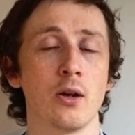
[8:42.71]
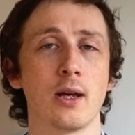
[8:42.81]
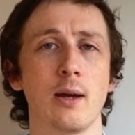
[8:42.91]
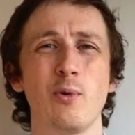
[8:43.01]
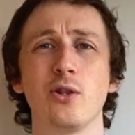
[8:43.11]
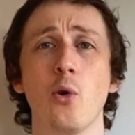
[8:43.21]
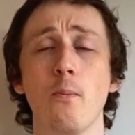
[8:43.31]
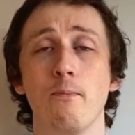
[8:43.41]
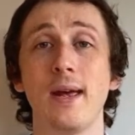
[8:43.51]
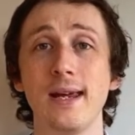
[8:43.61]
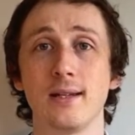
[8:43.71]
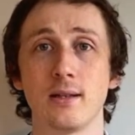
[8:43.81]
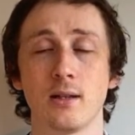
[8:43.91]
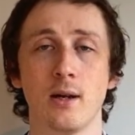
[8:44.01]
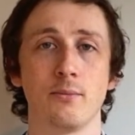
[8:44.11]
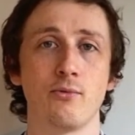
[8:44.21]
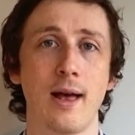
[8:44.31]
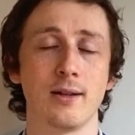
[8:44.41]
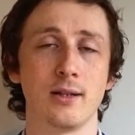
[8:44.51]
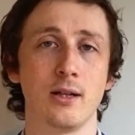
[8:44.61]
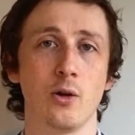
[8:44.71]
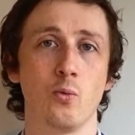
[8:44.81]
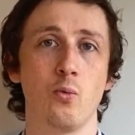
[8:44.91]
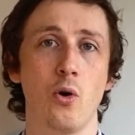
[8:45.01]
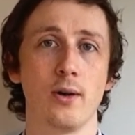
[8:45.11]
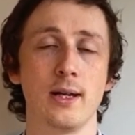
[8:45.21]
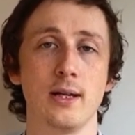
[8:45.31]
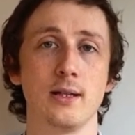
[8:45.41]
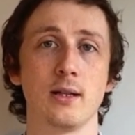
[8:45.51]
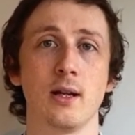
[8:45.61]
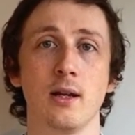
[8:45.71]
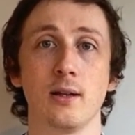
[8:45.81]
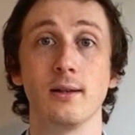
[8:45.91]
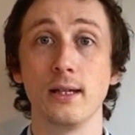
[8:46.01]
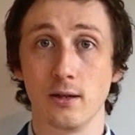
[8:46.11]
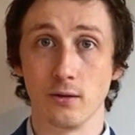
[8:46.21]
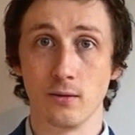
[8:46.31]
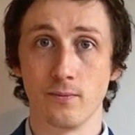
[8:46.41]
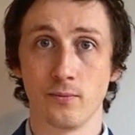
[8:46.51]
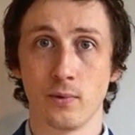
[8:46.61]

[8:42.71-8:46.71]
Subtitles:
Okay, we don't base morality on what is legal.